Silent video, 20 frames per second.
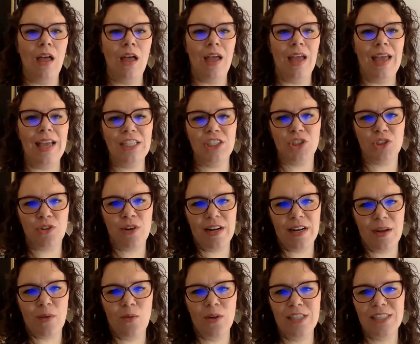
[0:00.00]
Extra
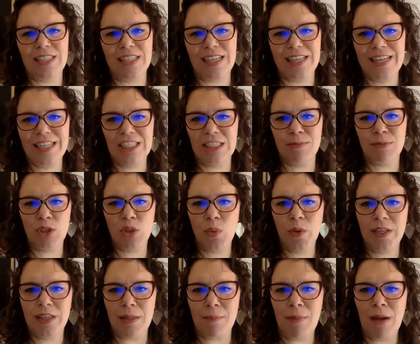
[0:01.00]
credit. What is the connection
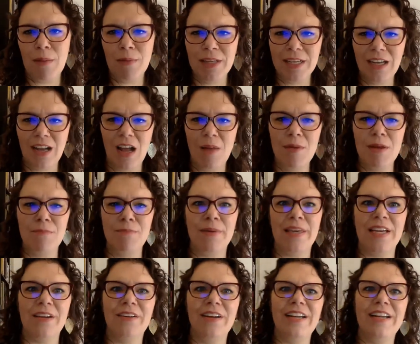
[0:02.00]
between the public comment
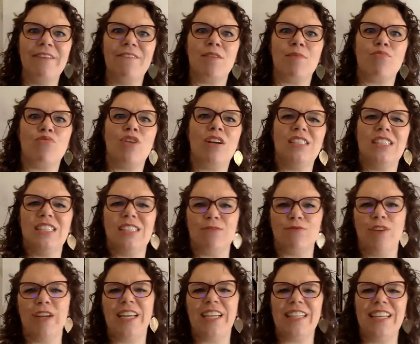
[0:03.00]
period of the process of
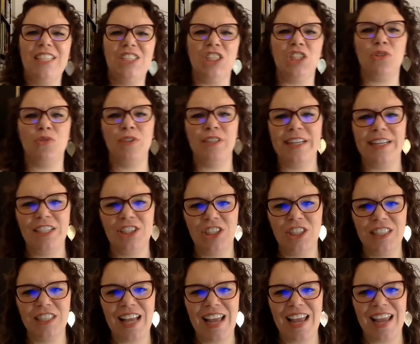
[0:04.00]
regulation
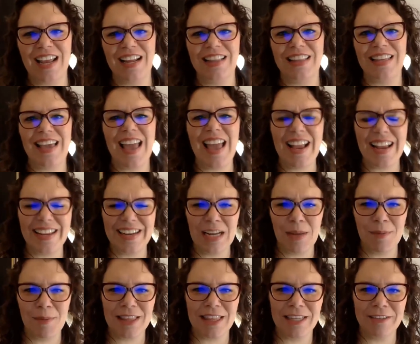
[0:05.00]
creation and the
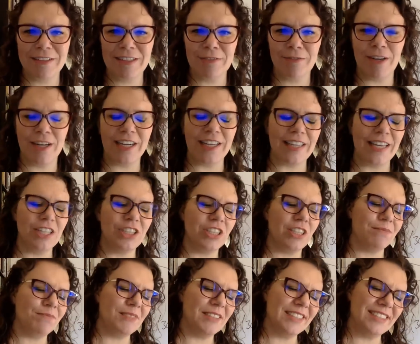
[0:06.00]
economic theory of
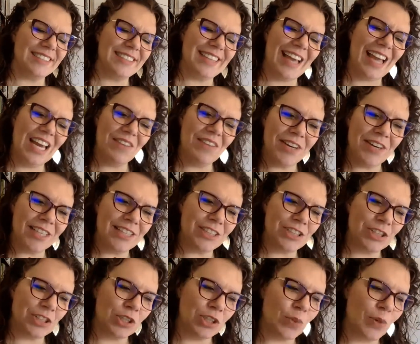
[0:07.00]
regulation? It's kind of an
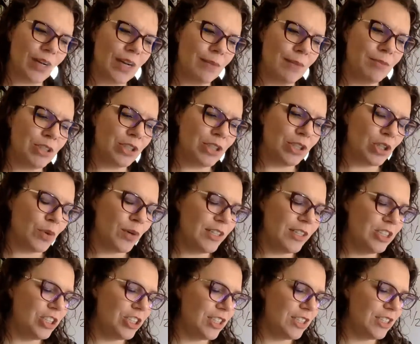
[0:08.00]
obscure, obscure
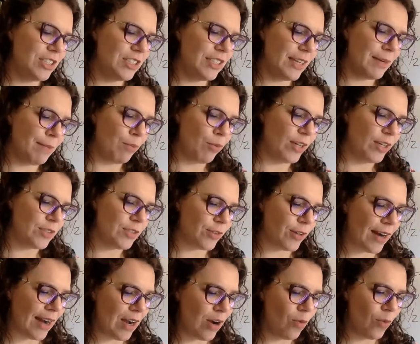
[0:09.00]
question. Get points for
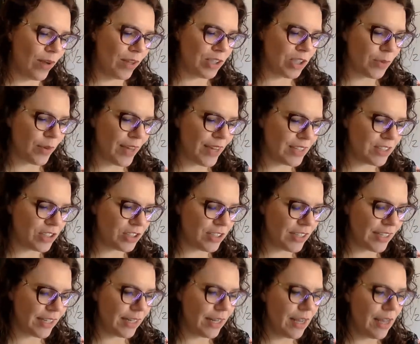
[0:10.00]
how well you answered
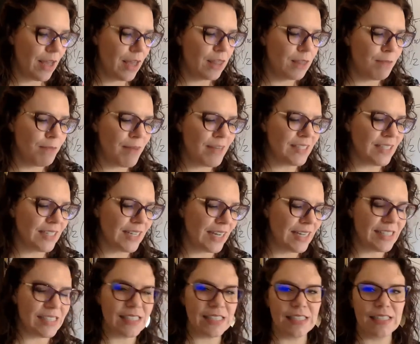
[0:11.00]
it. The basic
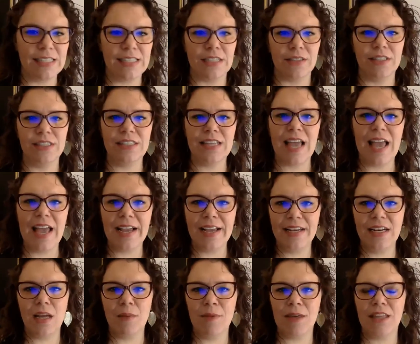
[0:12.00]
idea here is
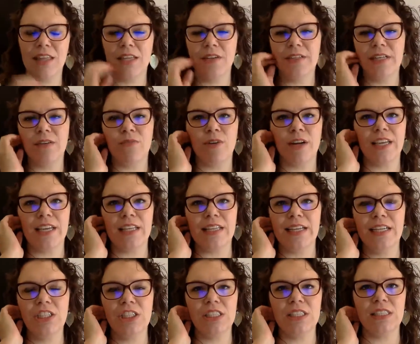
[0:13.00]
economic theory of
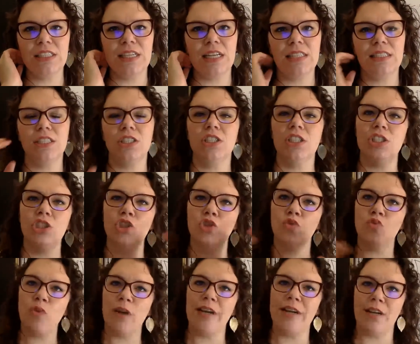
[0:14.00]
regulation says there's a
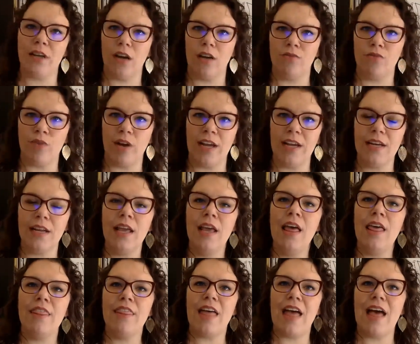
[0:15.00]
trade-off, right?
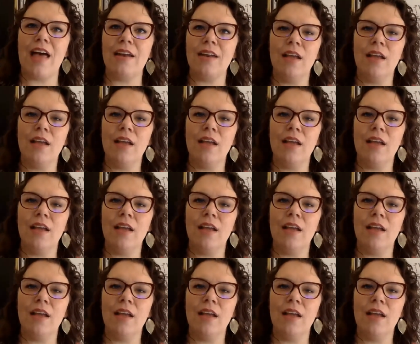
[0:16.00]
That